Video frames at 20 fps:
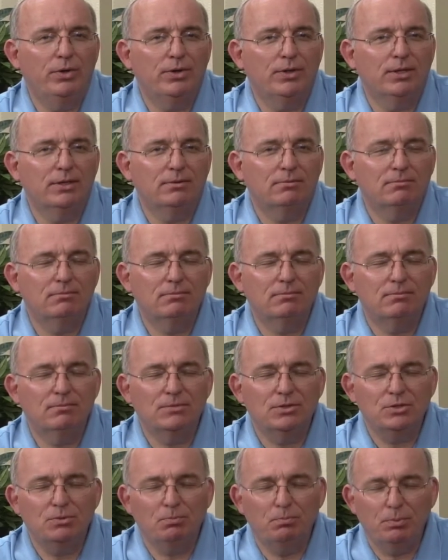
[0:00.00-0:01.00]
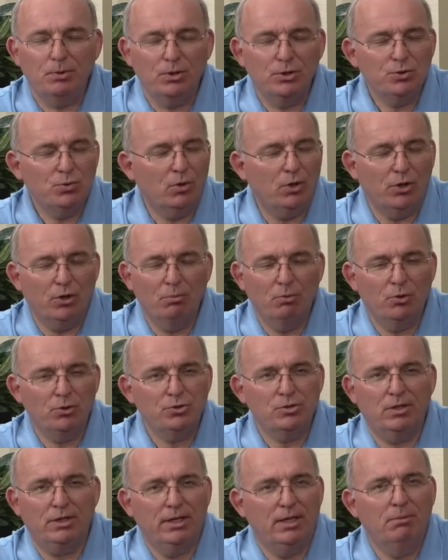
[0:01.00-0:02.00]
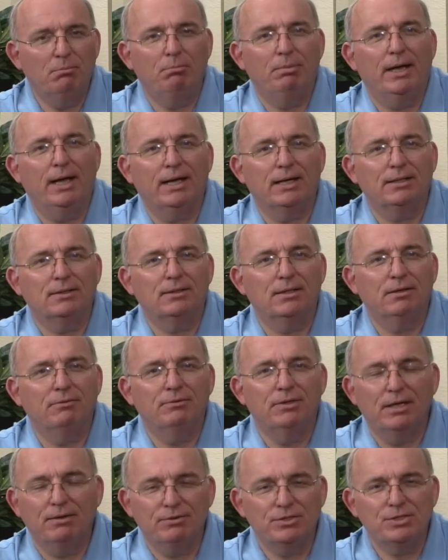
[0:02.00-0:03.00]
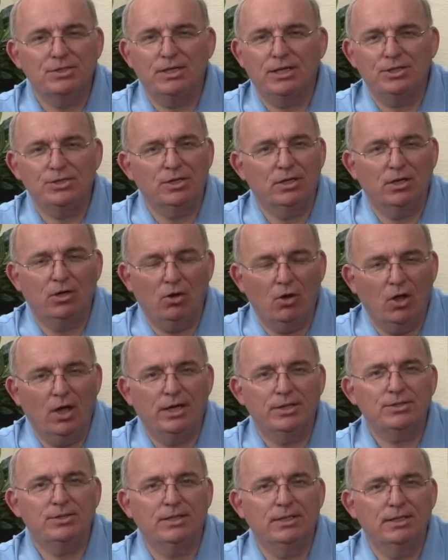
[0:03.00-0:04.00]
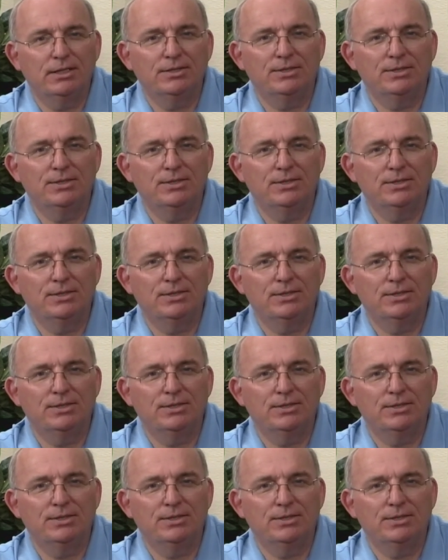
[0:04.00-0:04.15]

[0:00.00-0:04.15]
with the spiritual and emotional impact of devastation and loss